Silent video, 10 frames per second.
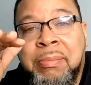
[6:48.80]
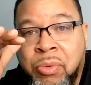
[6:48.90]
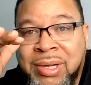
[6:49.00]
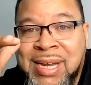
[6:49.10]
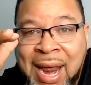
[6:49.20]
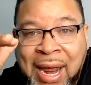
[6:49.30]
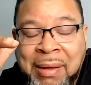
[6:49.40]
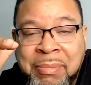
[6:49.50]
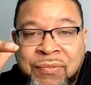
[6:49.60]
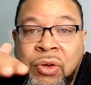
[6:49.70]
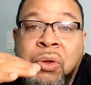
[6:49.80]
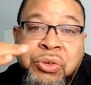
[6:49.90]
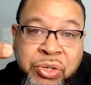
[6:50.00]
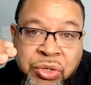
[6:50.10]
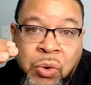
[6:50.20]
more tame if you go
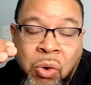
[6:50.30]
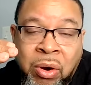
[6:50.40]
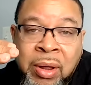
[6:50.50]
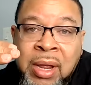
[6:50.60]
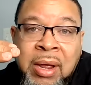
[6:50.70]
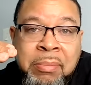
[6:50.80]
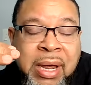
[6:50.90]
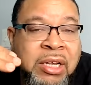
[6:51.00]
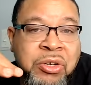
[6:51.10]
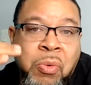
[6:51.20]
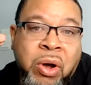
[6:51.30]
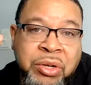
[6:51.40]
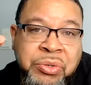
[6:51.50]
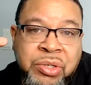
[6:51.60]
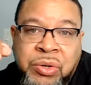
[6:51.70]
to a store, because you walk
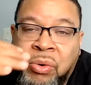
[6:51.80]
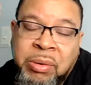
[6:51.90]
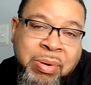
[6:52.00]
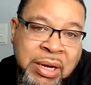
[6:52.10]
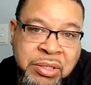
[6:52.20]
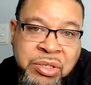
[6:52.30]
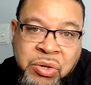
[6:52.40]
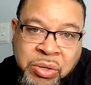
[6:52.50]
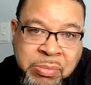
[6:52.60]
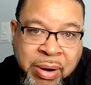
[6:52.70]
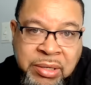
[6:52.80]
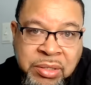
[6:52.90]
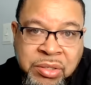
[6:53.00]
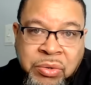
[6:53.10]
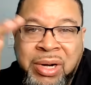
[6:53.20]
into a store, the price in the store is the price
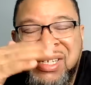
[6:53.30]
in the store.